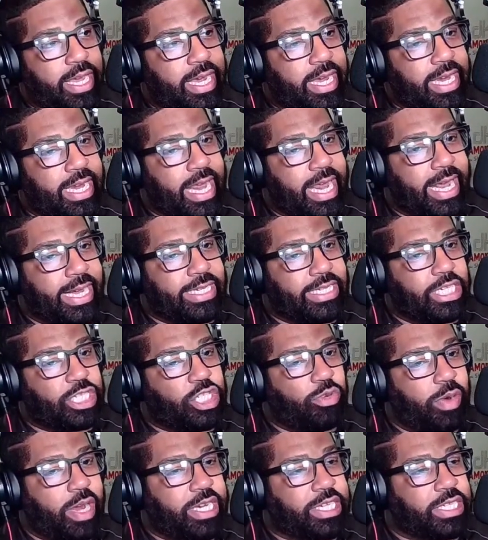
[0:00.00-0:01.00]
in a
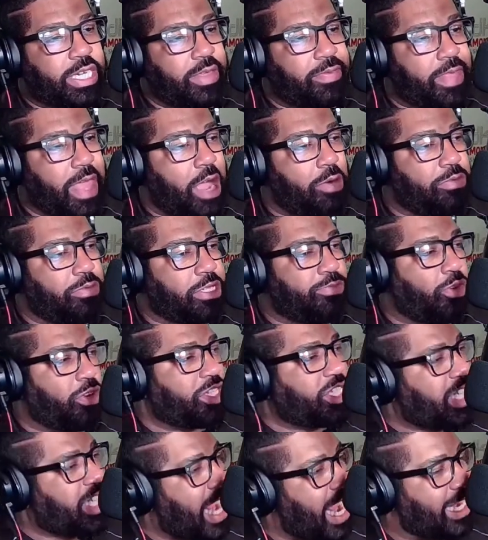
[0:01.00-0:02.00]
situation that was
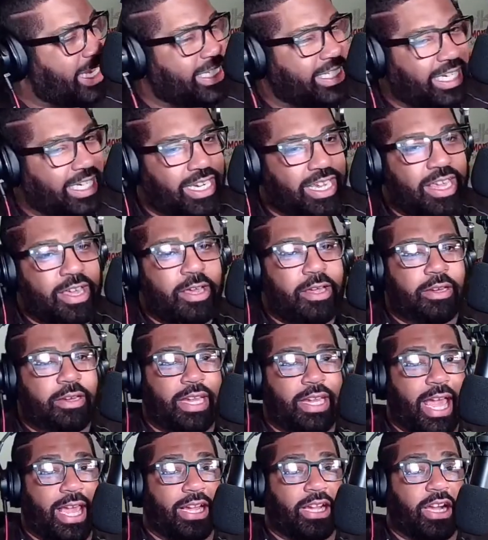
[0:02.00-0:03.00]
more challenging,
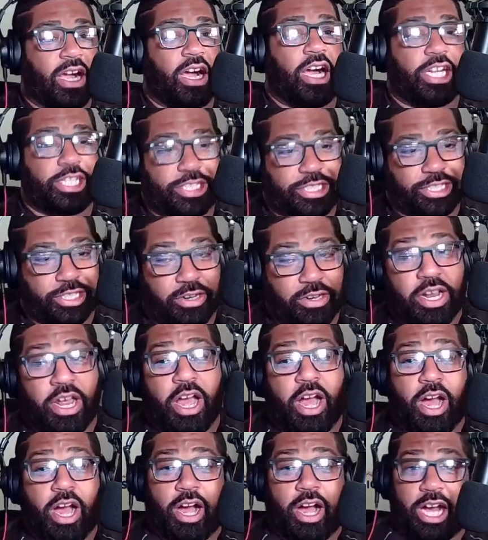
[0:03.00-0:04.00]
like Usher.
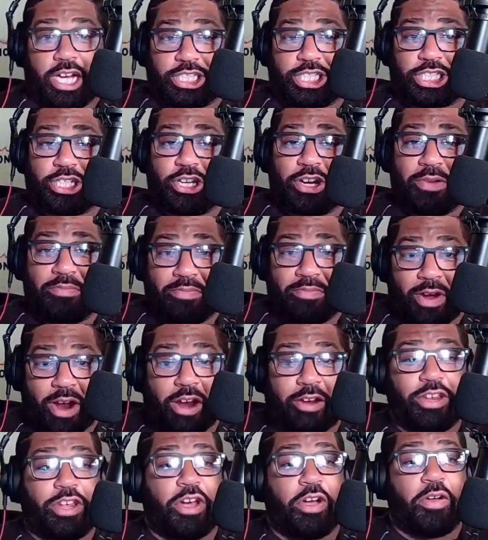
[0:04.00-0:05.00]
Usher and
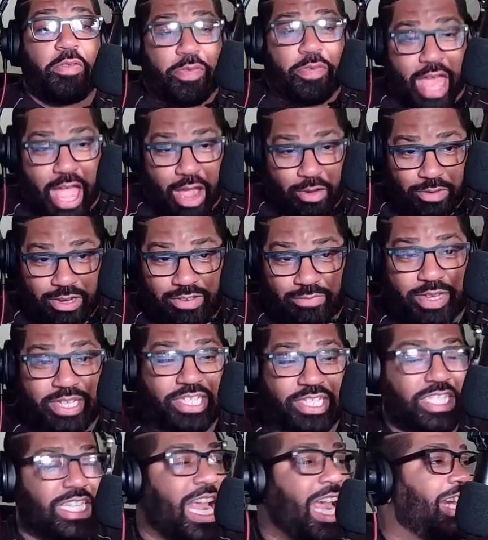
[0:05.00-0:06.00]
Mario, that would have been
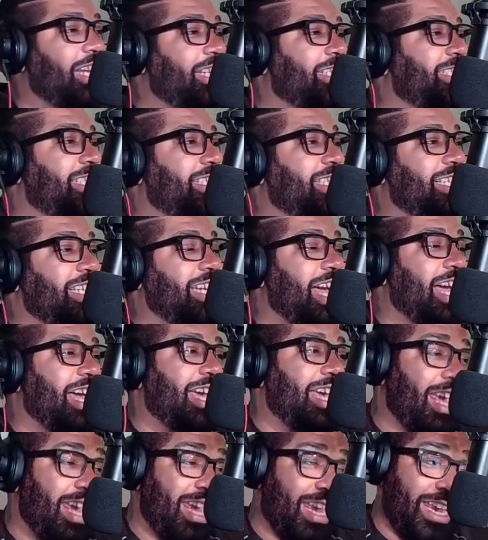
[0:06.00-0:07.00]
challenging.
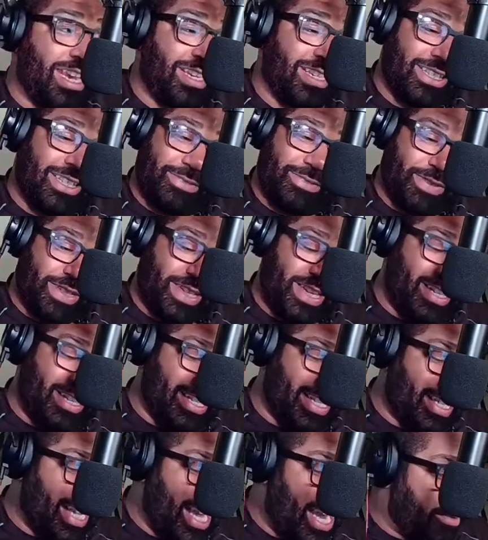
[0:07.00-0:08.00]
But here's
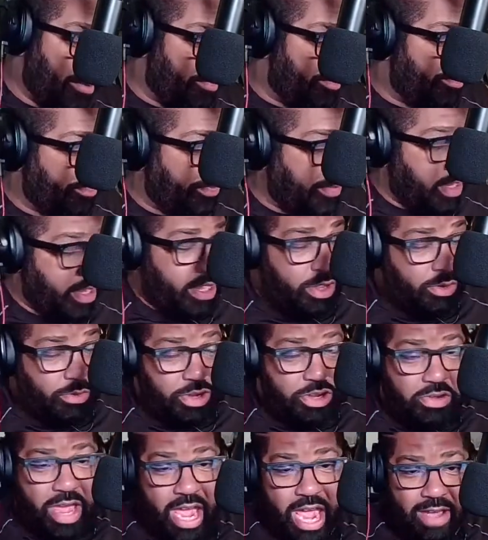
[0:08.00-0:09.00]
the thing. When
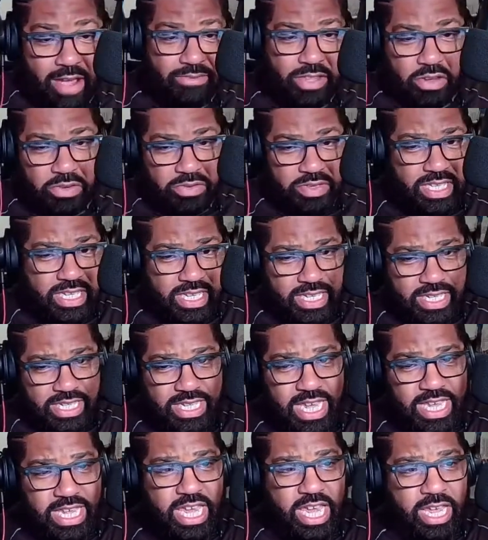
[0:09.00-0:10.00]
you have those
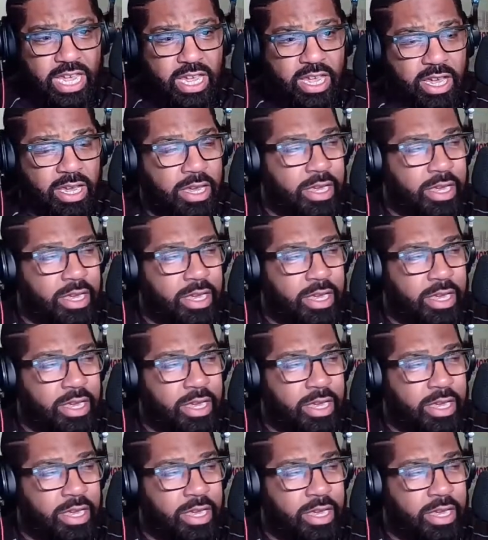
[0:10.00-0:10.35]
singing,